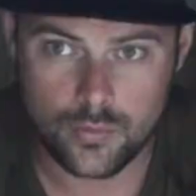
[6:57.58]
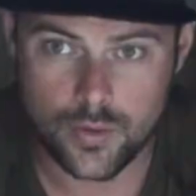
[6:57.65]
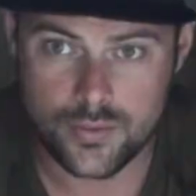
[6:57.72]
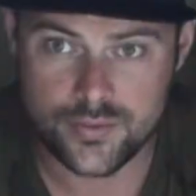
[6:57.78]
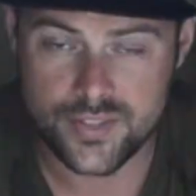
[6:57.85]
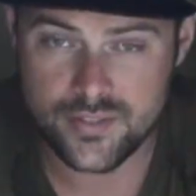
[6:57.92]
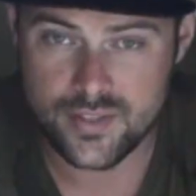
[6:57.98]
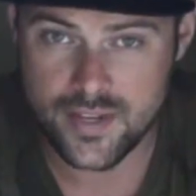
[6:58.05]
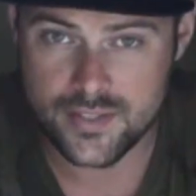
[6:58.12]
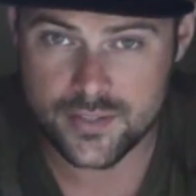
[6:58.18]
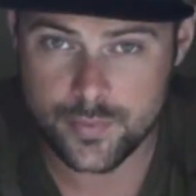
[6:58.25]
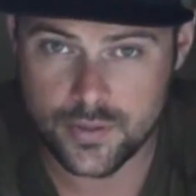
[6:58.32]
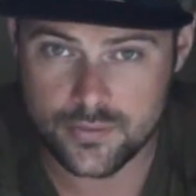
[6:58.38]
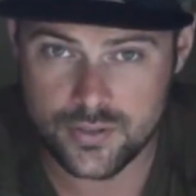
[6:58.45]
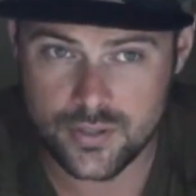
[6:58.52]
Well, since I last
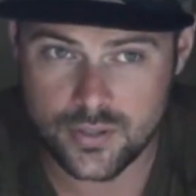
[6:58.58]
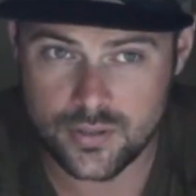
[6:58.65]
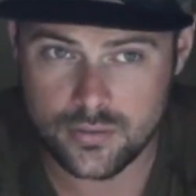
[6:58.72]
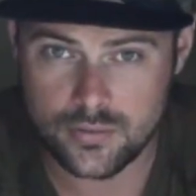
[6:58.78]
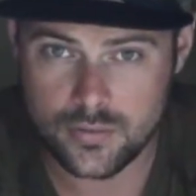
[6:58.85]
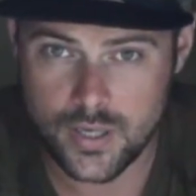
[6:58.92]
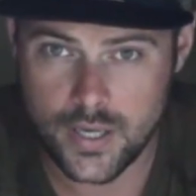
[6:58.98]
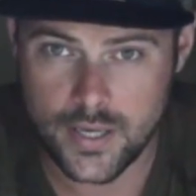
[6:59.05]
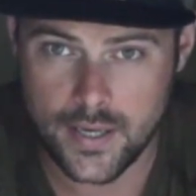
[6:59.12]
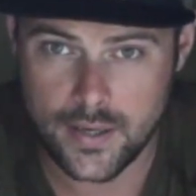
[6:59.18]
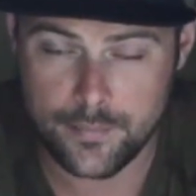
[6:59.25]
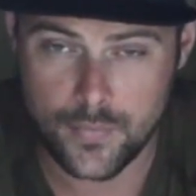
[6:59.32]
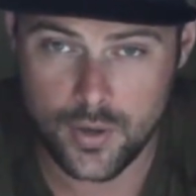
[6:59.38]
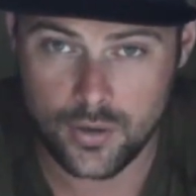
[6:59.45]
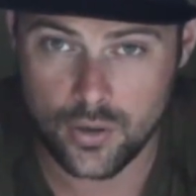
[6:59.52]
spoke to you,
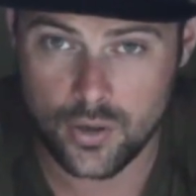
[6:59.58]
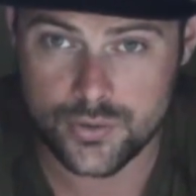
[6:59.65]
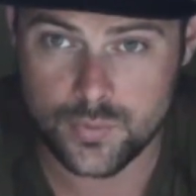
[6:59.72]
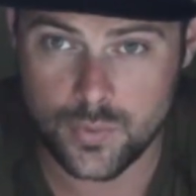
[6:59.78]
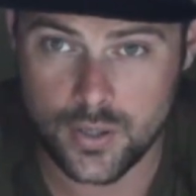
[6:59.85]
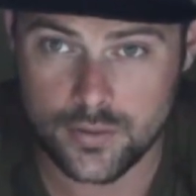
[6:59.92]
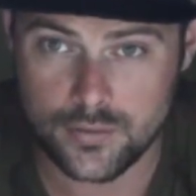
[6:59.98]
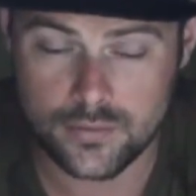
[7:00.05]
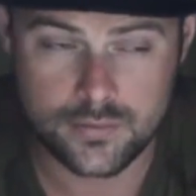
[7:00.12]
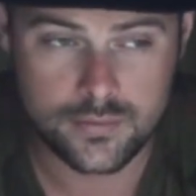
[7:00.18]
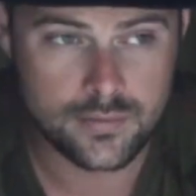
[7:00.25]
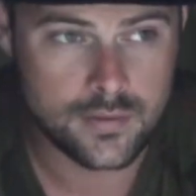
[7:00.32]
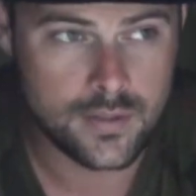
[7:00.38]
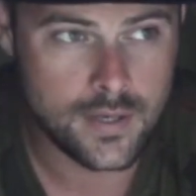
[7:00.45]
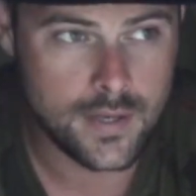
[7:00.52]
I lost one,
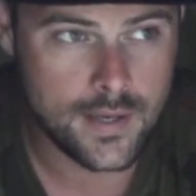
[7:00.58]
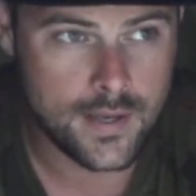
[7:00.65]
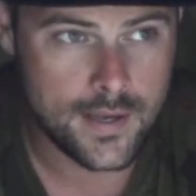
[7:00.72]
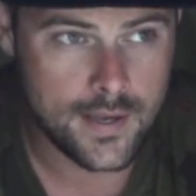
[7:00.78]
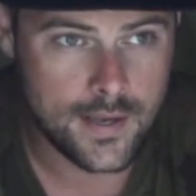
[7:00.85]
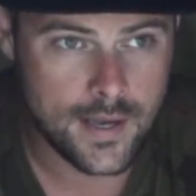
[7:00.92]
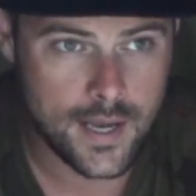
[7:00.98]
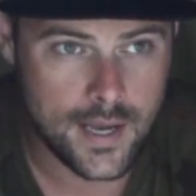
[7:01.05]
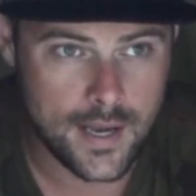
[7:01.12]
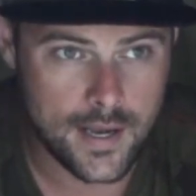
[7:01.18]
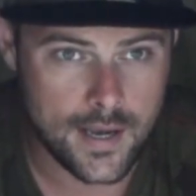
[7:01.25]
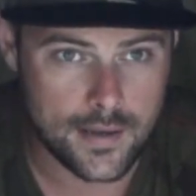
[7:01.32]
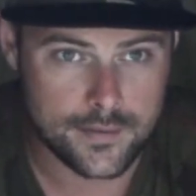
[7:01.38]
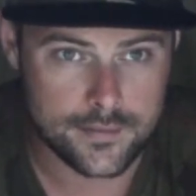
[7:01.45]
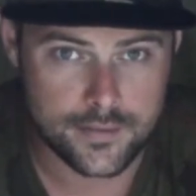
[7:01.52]
and